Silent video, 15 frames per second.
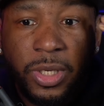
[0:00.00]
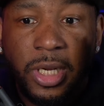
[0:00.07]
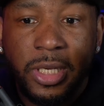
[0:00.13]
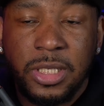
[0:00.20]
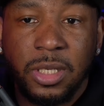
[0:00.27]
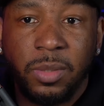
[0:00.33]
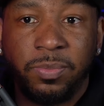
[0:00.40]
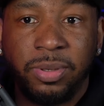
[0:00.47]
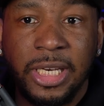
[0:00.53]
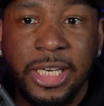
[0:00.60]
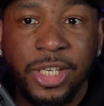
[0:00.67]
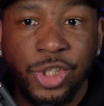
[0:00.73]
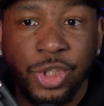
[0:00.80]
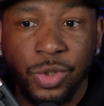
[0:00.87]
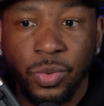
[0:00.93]
Because to
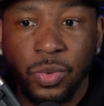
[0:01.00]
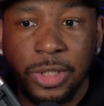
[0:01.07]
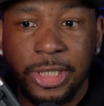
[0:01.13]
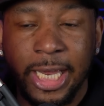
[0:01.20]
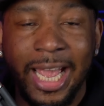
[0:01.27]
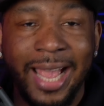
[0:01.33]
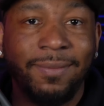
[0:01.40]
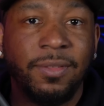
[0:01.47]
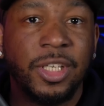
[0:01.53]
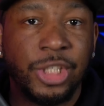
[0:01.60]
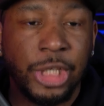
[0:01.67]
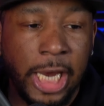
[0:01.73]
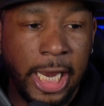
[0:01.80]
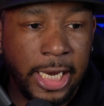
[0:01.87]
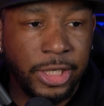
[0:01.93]
please you, they have to
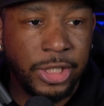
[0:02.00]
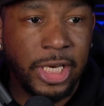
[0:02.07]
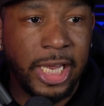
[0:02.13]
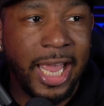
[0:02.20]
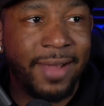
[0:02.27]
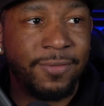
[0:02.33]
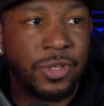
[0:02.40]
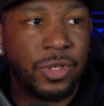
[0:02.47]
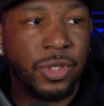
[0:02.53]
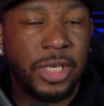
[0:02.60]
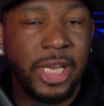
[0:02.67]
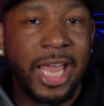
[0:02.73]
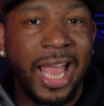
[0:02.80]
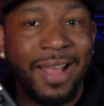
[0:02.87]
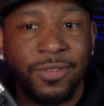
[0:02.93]
change. They have
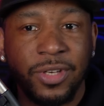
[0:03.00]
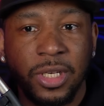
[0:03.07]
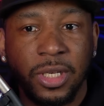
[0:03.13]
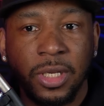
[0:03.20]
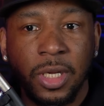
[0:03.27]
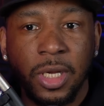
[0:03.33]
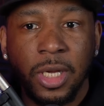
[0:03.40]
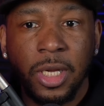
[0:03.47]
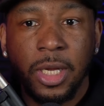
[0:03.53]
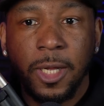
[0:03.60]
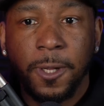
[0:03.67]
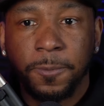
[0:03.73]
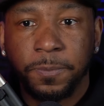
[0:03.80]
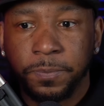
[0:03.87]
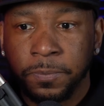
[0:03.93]
to,
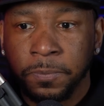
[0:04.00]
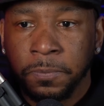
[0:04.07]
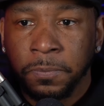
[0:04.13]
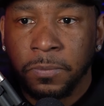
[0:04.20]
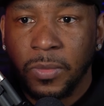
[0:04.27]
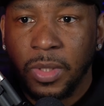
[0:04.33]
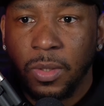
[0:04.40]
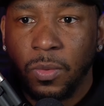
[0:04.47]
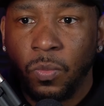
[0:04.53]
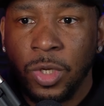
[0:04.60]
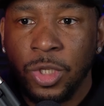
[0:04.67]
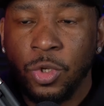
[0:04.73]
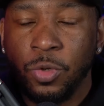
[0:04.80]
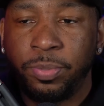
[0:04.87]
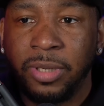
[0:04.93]

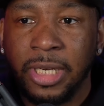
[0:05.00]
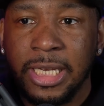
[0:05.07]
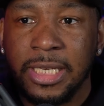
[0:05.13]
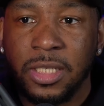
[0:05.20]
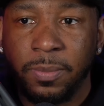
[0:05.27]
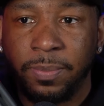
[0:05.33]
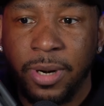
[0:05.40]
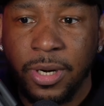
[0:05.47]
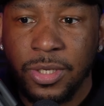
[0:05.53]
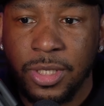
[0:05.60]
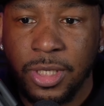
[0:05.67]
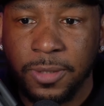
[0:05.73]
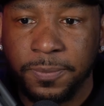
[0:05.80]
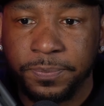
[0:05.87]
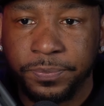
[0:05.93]
when you please a
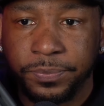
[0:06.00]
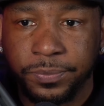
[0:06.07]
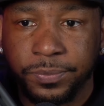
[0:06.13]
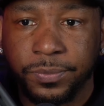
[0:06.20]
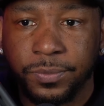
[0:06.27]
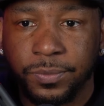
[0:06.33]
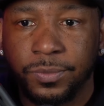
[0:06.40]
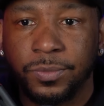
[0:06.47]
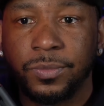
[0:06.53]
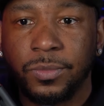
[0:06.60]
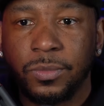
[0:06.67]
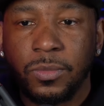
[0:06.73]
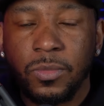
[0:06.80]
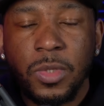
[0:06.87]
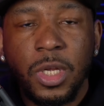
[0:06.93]
person,
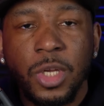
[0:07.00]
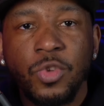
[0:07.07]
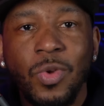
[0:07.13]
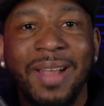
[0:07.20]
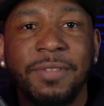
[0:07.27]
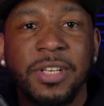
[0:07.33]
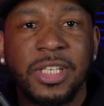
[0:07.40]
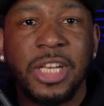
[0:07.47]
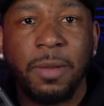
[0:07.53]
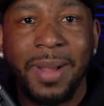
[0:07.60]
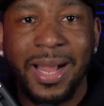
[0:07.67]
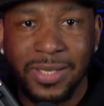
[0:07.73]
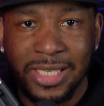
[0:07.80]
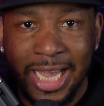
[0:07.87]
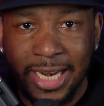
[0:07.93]
you have to
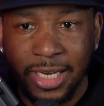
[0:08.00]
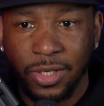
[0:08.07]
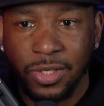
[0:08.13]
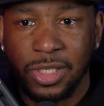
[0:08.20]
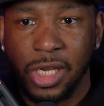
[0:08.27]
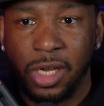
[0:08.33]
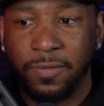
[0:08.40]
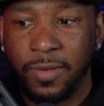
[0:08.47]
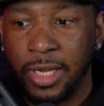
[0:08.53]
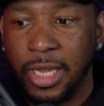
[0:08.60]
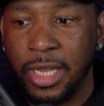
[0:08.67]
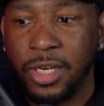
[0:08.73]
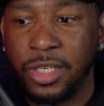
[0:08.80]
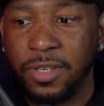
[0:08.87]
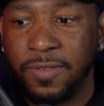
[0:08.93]
step outside of yourself.
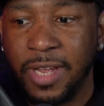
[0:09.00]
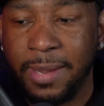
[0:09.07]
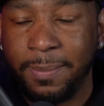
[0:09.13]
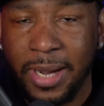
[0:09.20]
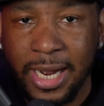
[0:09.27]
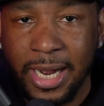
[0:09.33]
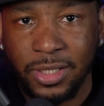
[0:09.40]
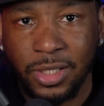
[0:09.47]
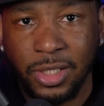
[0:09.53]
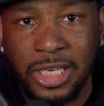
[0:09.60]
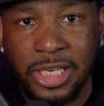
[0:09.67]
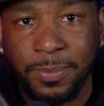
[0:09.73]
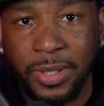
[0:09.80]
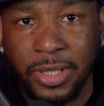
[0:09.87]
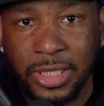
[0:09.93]
And energy vampires are
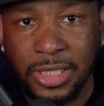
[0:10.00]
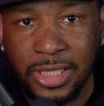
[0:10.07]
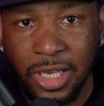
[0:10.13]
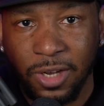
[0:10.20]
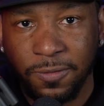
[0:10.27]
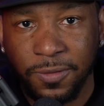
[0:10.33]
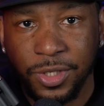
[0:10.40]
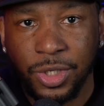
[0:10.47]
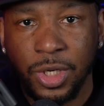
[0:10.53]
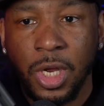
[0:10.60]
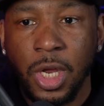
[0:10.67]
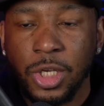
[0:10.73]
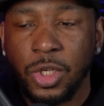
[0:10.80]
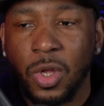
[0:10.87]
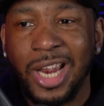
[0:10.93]
typically selfish.
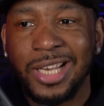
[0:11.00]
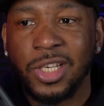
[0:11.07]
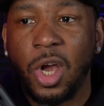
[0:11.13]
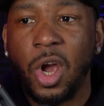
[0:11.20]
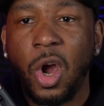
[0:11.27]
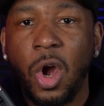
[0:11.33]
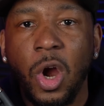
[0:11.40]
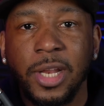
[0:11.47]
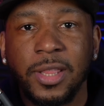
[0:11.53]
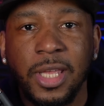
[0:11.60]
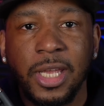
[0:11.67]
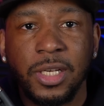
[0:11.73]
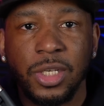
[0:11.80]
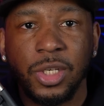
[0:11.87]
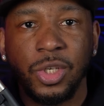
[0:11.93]
So that's a hard
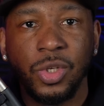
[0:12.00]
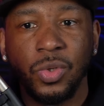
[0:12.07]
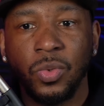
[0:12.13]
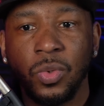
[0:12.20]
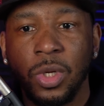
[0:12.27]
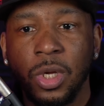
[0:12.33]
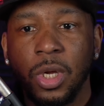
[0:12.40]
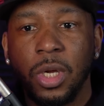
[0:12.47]
thing to do,